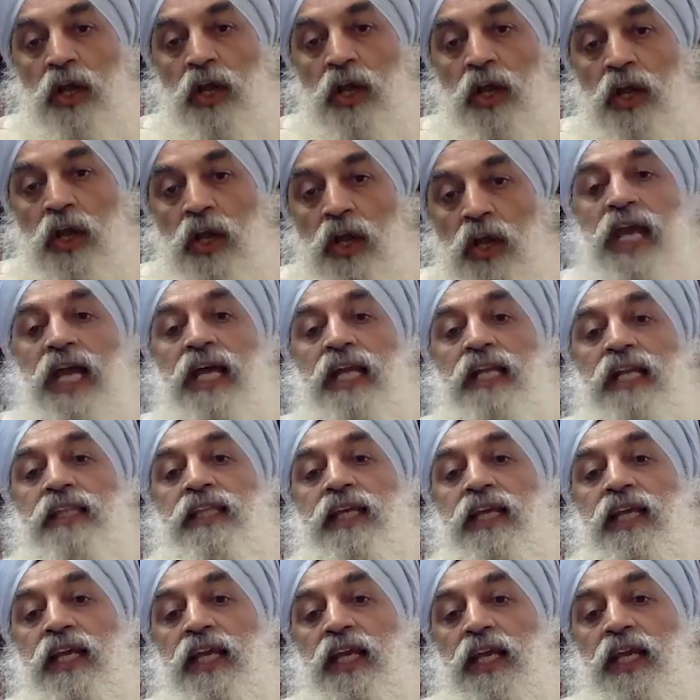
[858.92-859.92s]
where
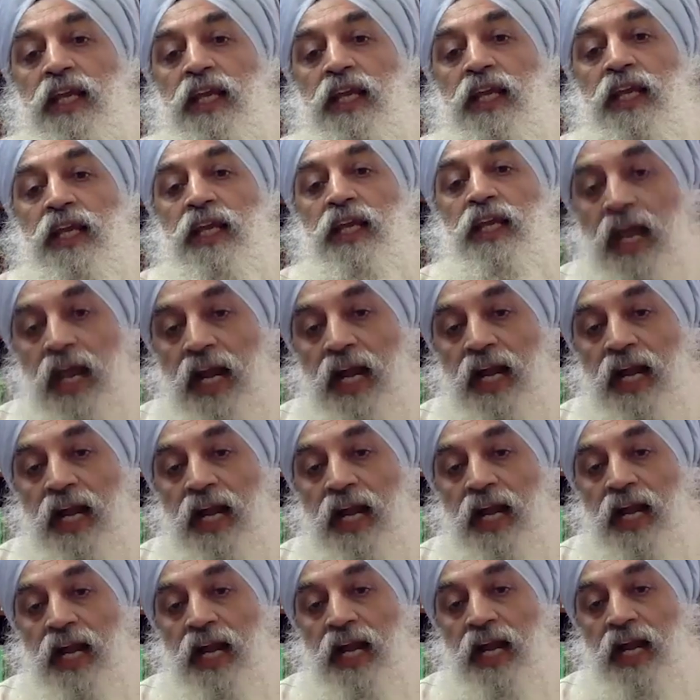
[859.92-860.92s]
they had an